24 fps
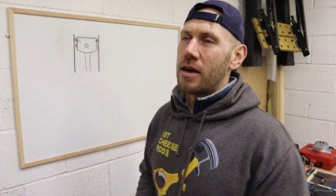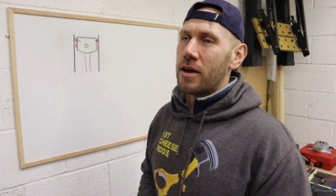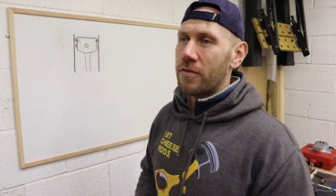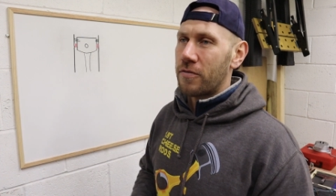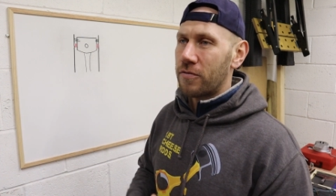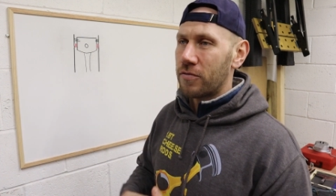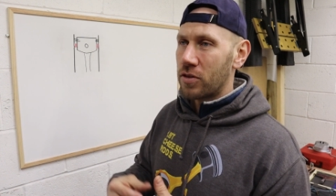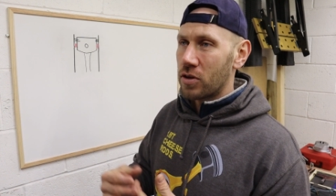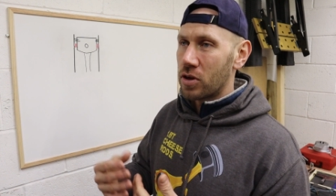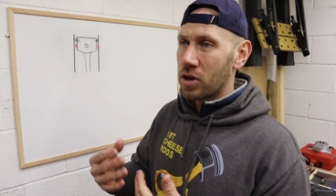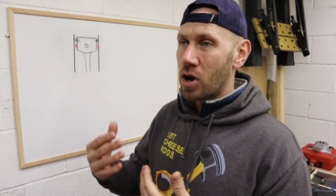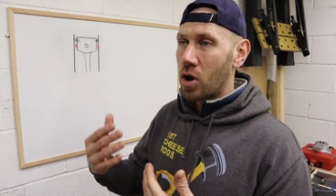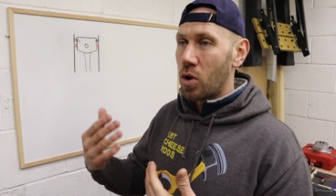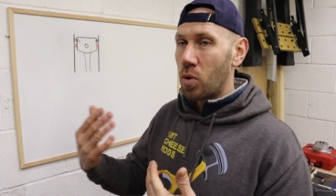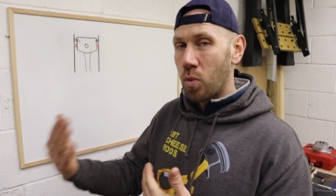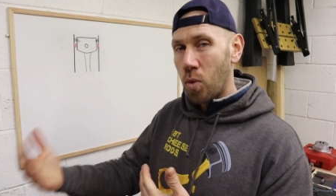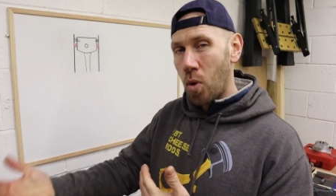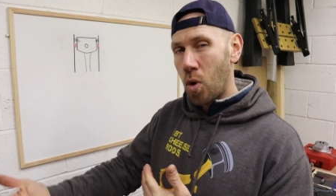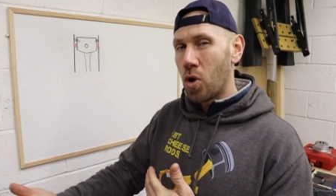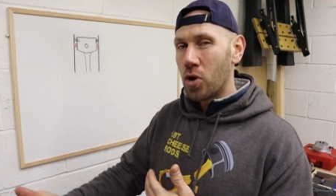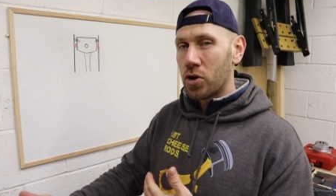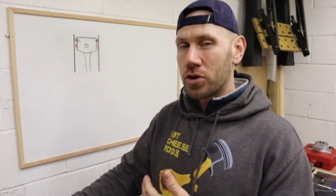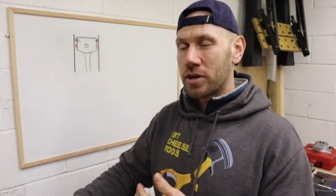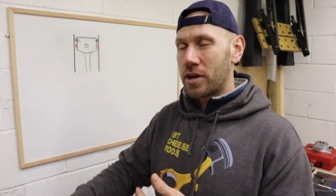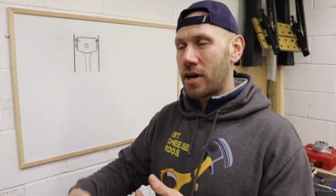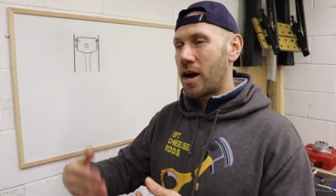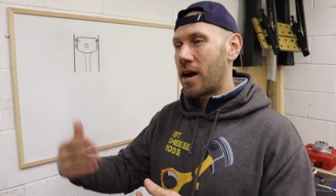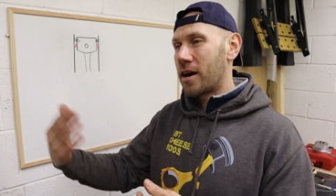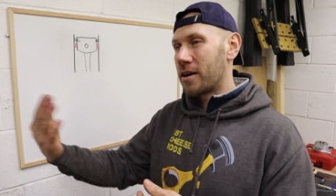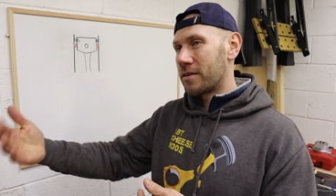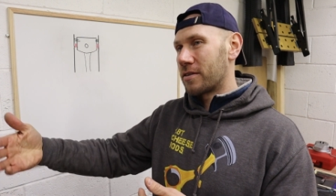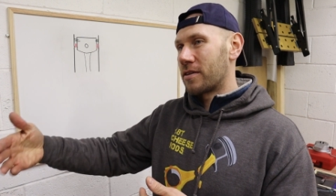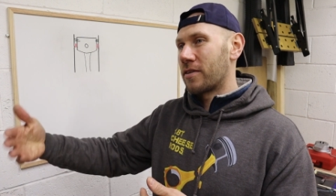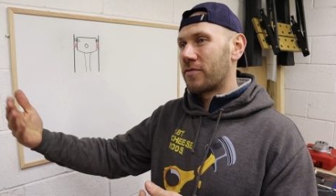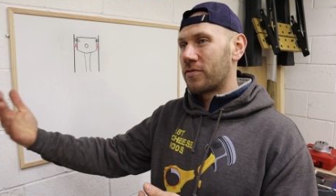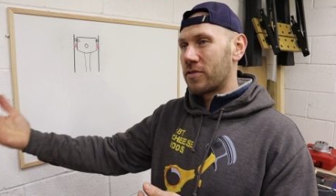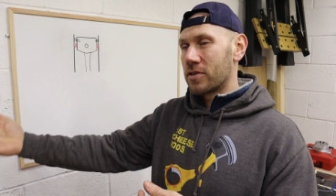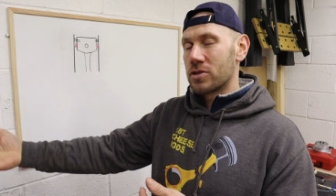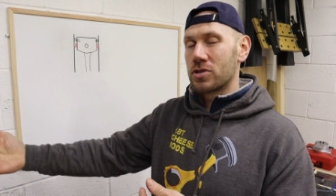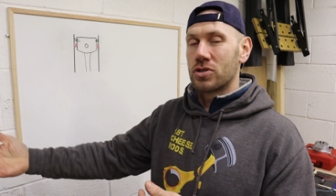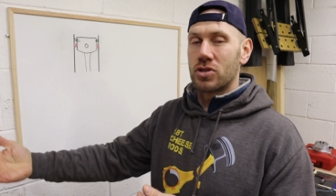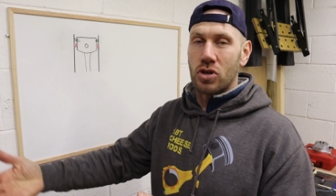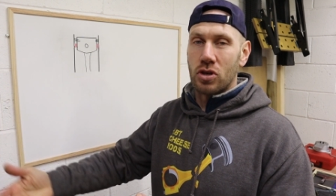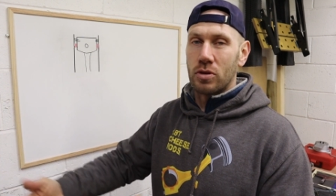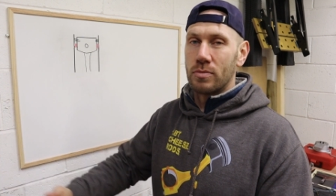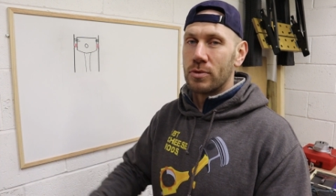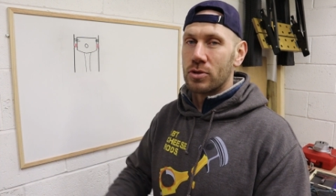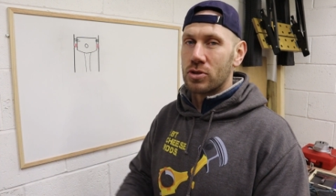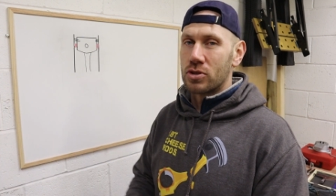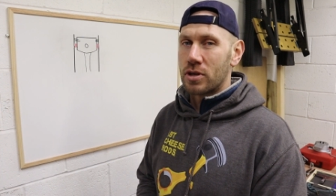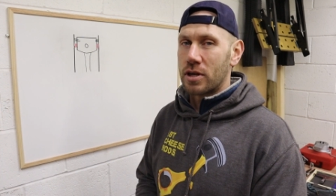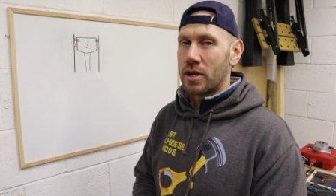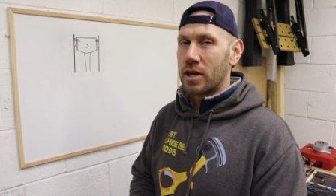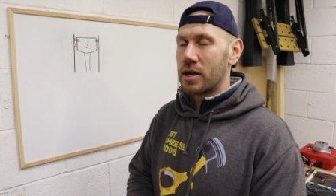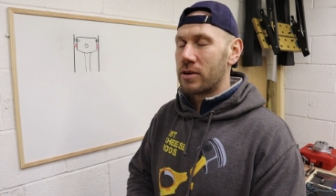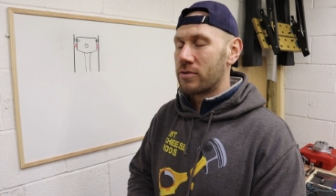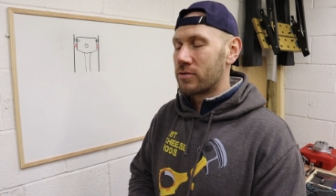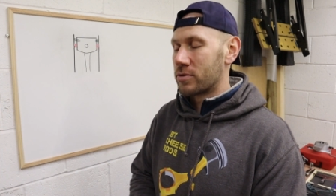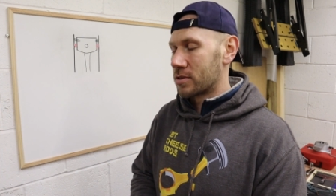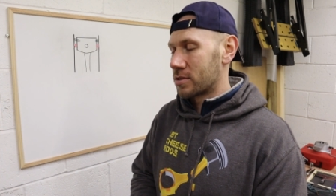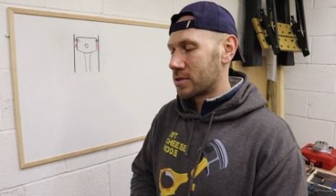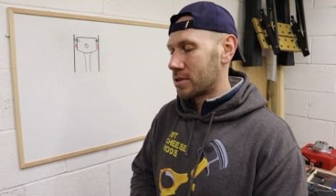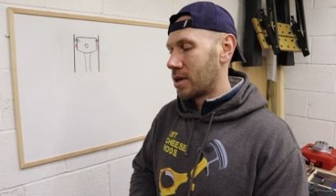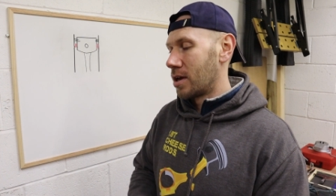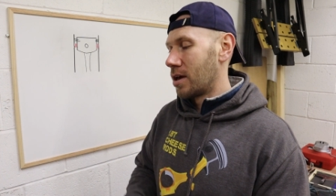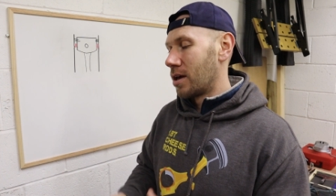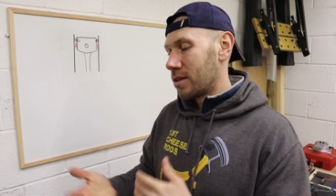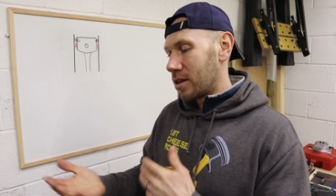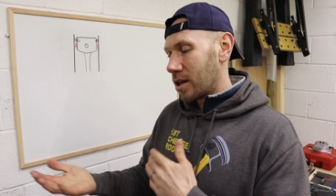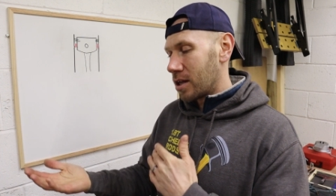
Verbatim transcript: if they are worn and if there's too much clearance.